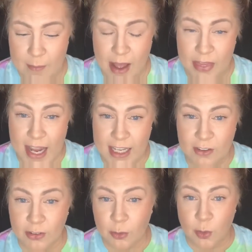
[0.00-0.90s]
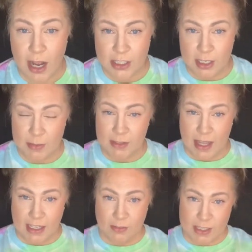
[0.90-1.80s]
thank you for watching me.
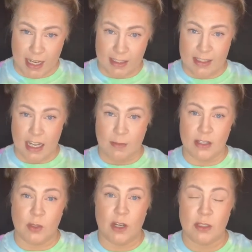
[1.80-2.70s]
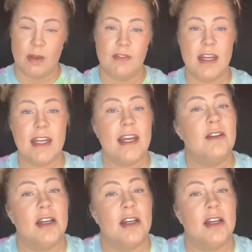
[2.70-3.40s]
Thank you for taking the time out to watch my video.